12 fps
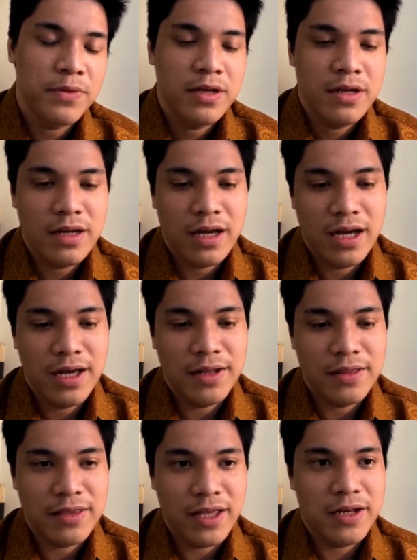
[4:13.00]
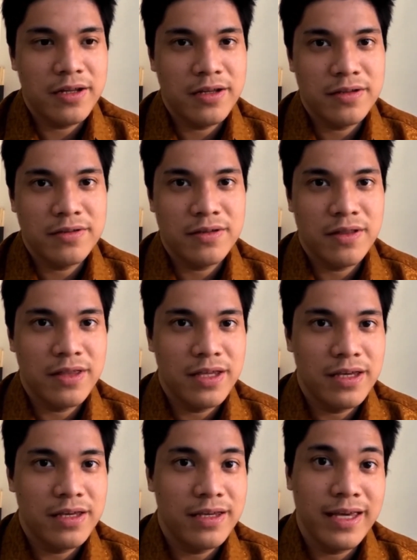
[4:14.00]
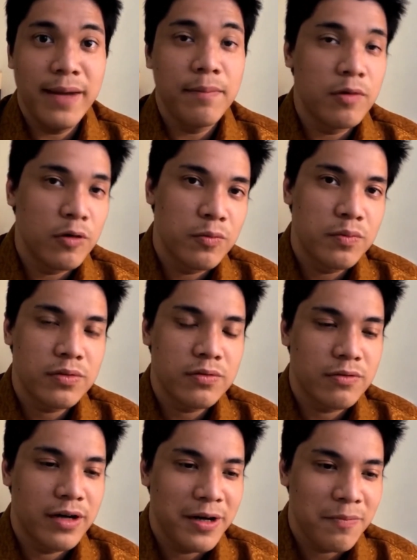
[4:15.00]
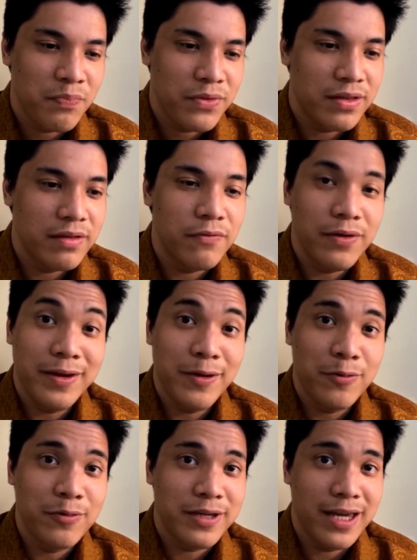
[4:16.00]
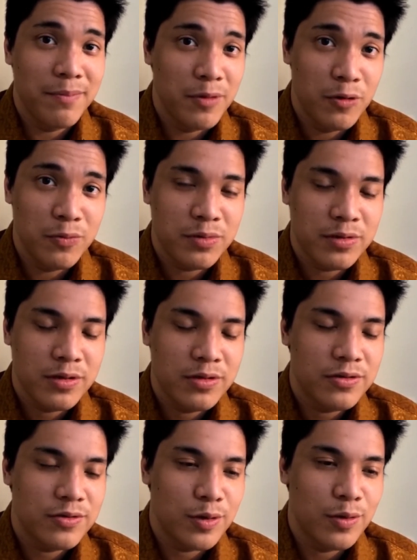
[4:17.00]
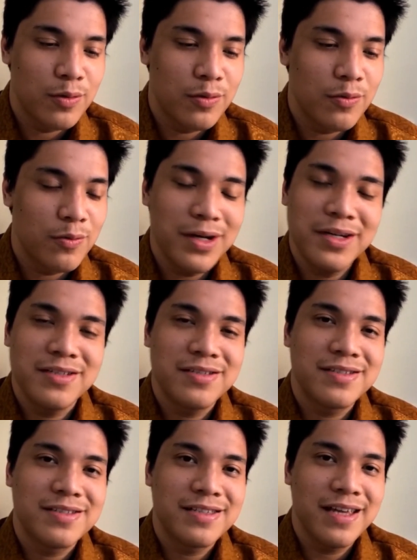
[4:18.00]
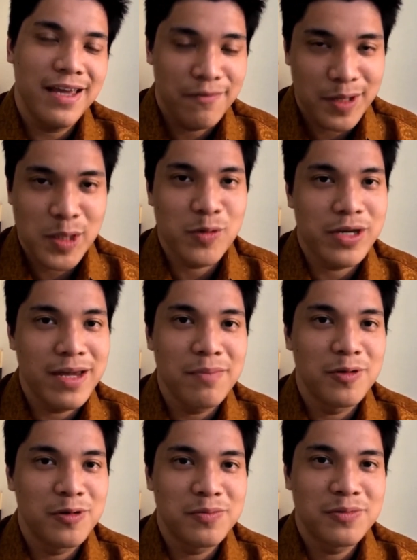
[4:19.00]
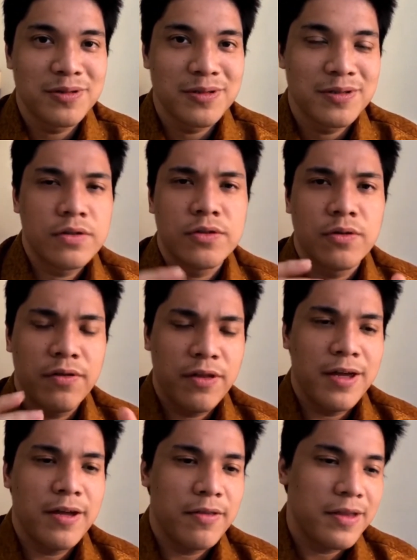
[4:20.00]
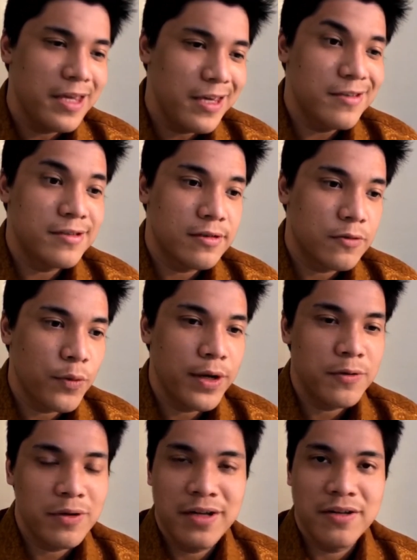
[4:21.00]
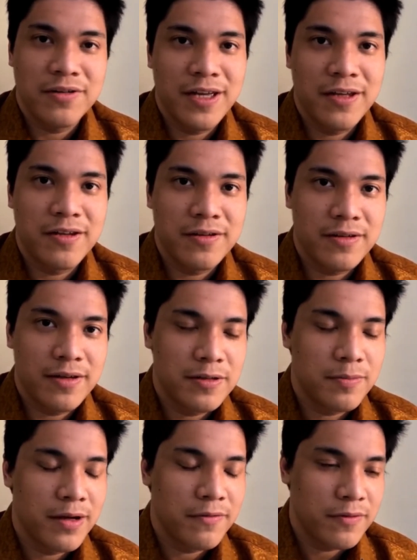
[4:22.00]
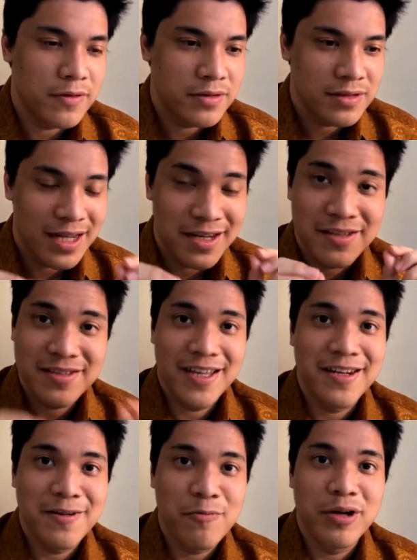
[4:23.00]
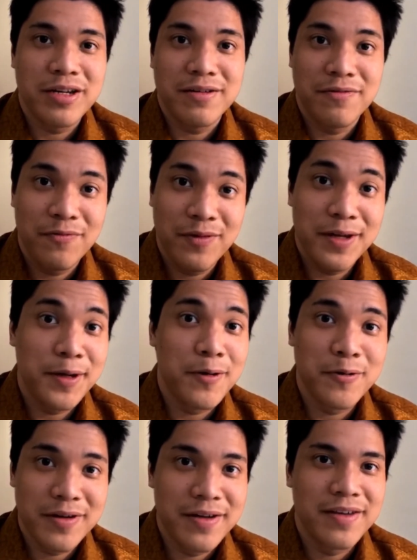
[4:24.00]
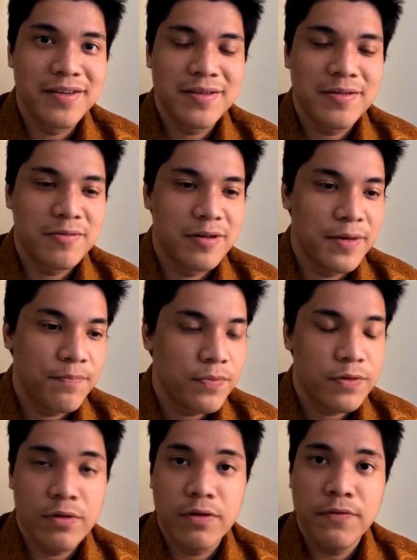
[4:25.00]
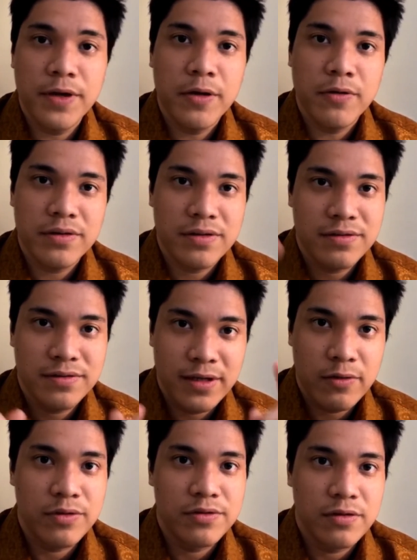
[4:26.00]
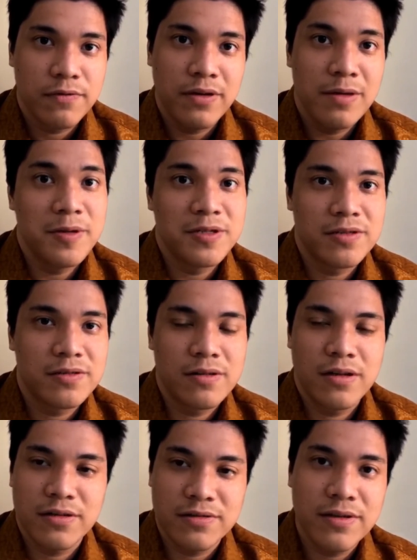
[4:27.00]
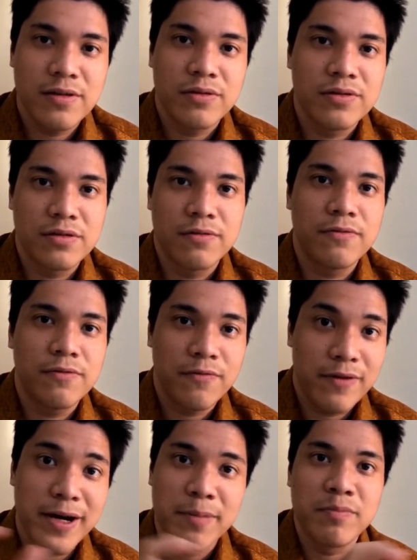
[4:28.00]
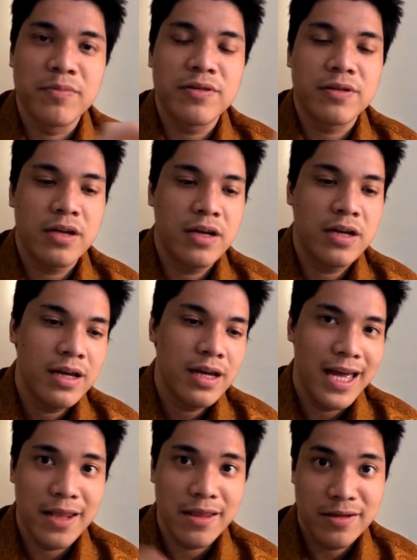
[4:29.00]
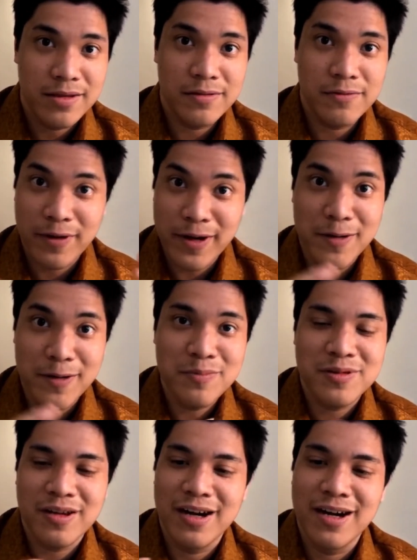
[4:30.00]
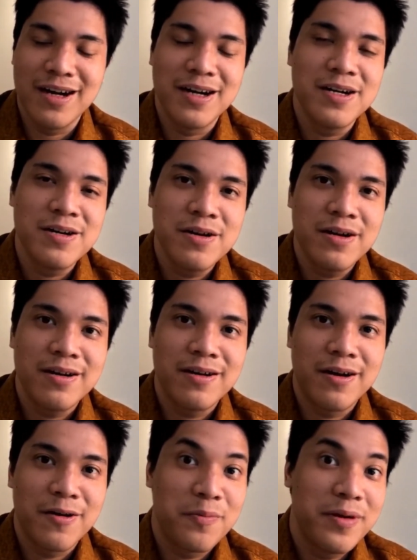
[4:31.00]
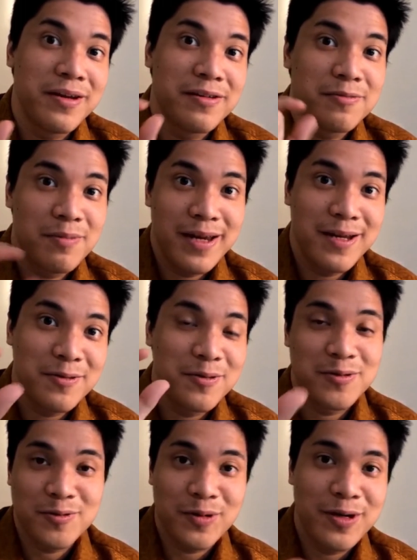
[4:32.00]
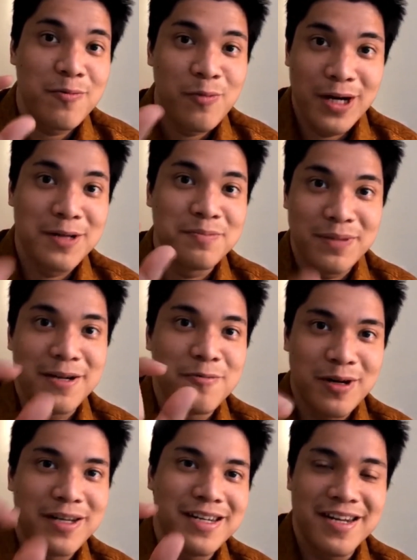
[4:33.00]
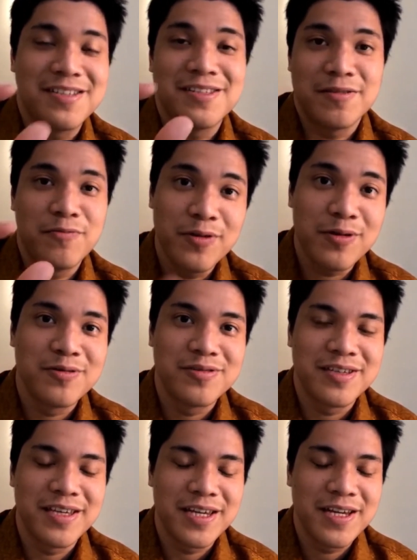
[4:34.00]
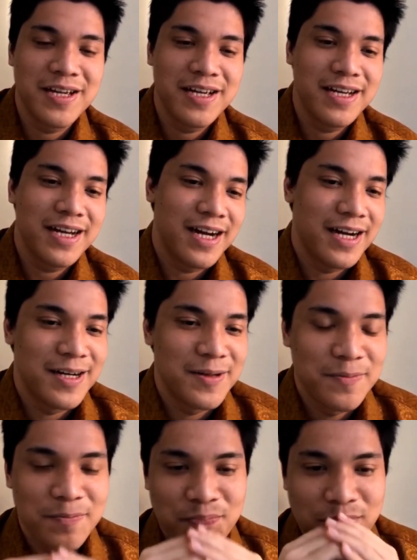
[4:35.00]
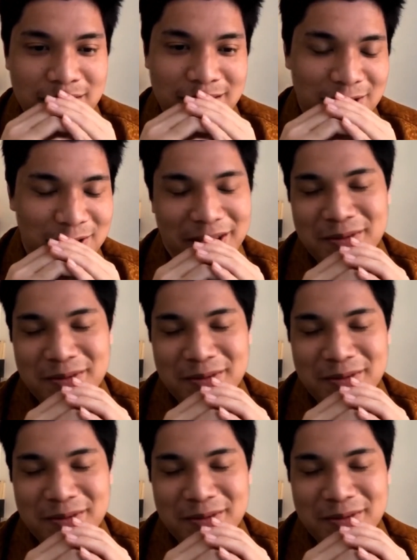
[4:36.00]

and that is the game loop, right? The video game loop. So, what is a video game loop? So, I think the easiest way to understand this is by first understanding what a video is, right? So, a video is a sequence of images, like a sequence of frames, and these frames are are being displayed to your screen one by one at a certain frequency. Um, okay,